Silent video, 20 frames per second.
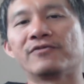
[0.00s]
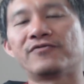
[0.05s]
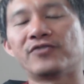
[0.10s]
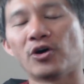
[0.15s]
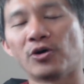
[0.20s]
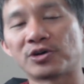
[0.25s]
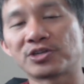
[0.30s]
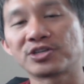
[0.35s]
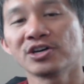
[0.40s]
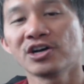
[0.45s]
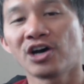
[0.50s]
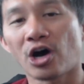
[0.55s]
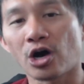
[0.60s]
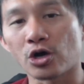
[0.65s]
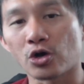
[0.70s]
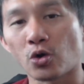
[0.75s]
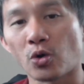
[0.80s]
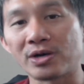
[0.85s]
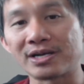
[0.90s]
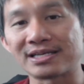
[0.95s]
folks are
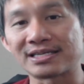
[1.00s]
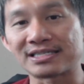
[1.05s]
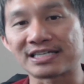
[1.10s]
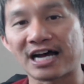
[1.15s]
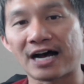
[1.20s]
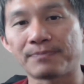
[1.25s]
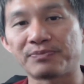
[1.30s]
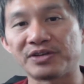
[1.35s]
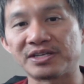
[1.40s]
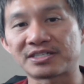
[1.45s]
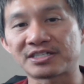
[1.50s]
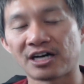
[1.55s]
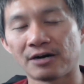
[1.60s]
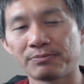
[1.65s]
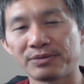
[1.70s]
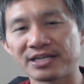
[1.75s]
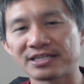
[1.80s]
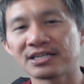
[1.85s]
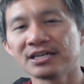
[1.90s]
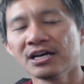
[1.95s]
going to stop these
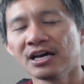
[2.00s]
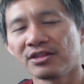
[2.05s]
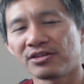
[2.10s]
companies.